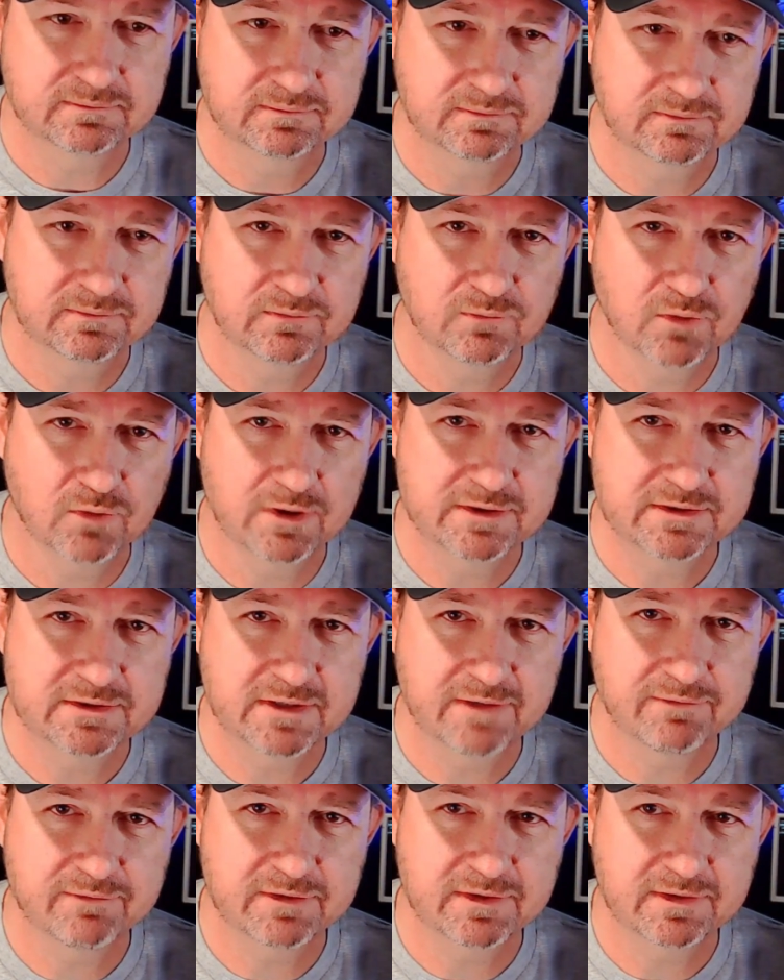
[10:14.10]
runs
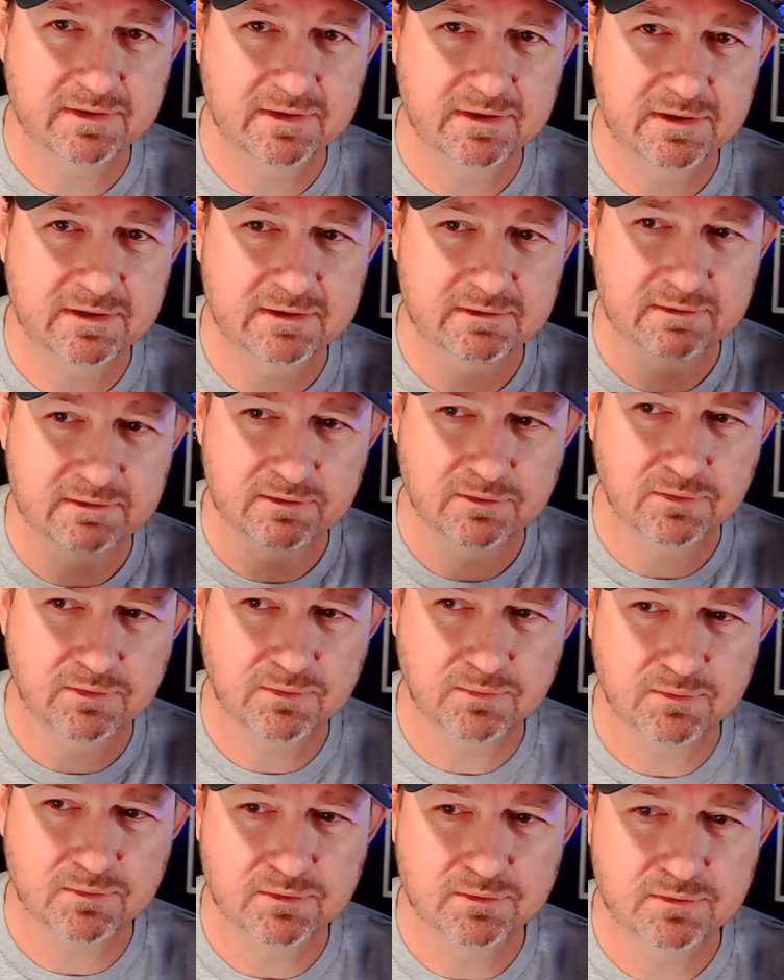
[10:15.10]
everything
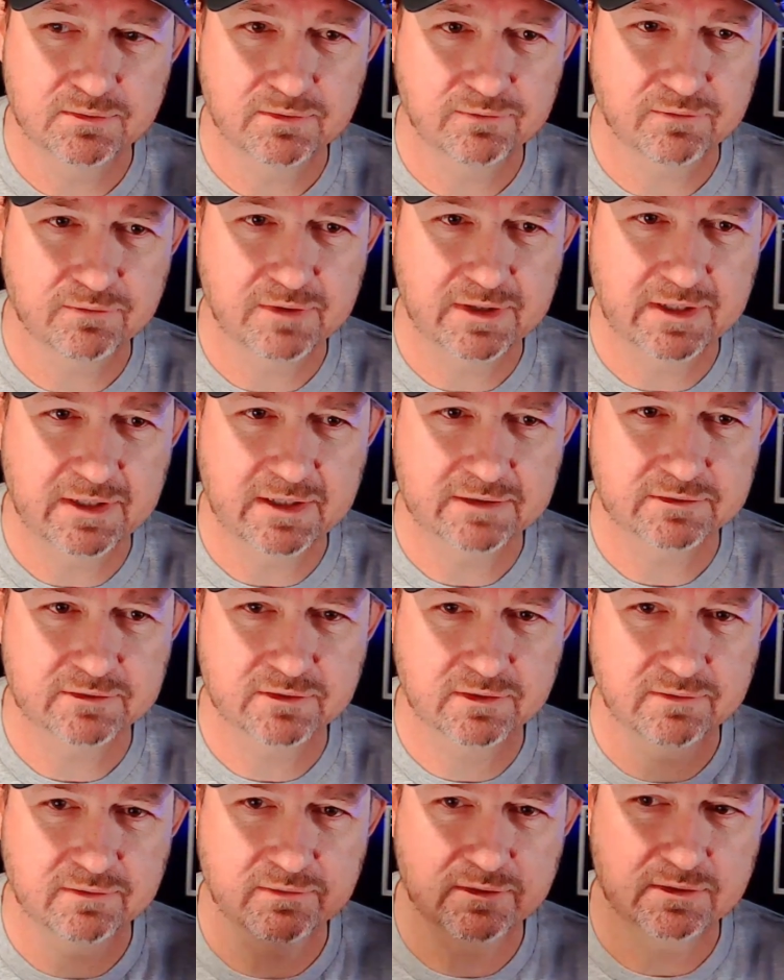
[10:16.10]
through the FreeNAS
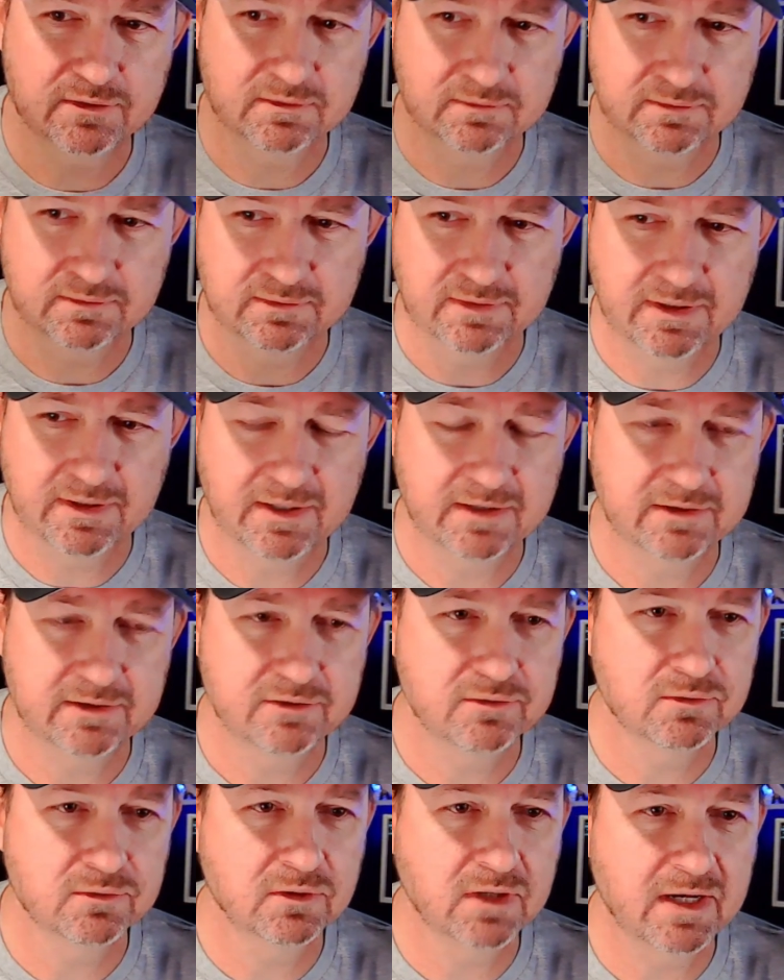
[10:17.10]
server and
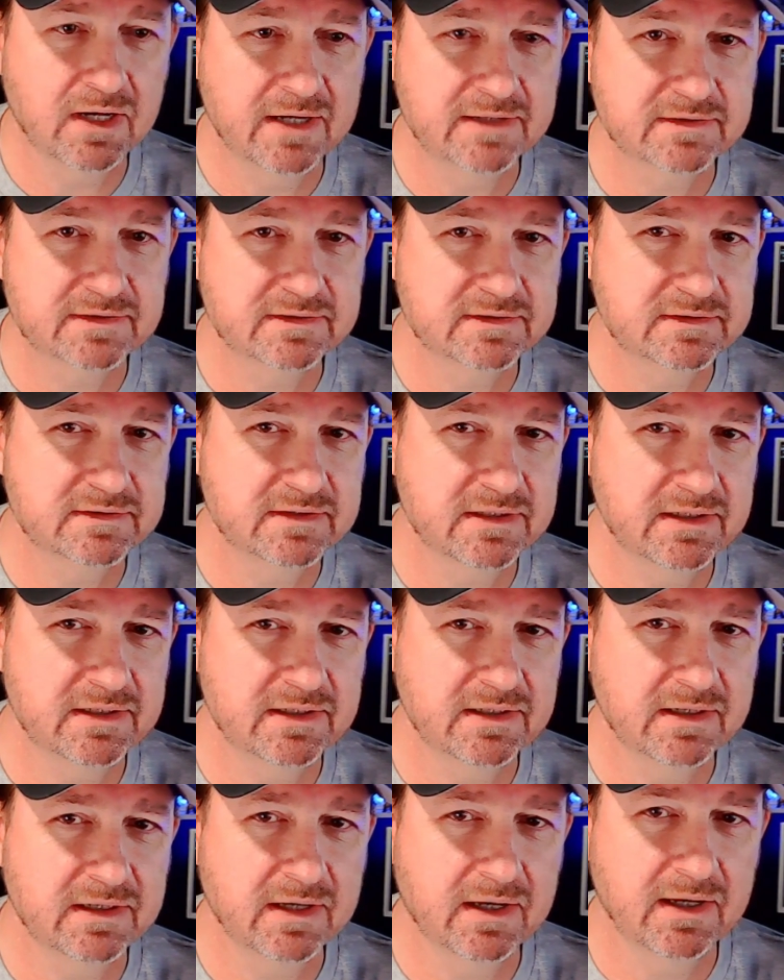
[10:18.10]
utilizes
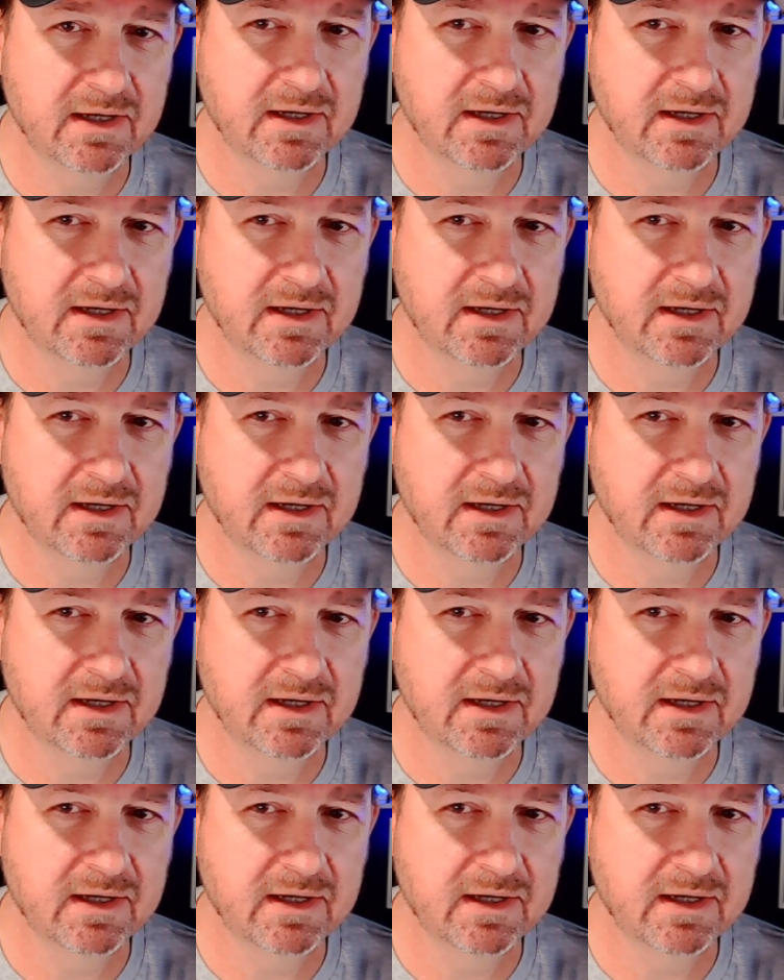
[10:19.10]
the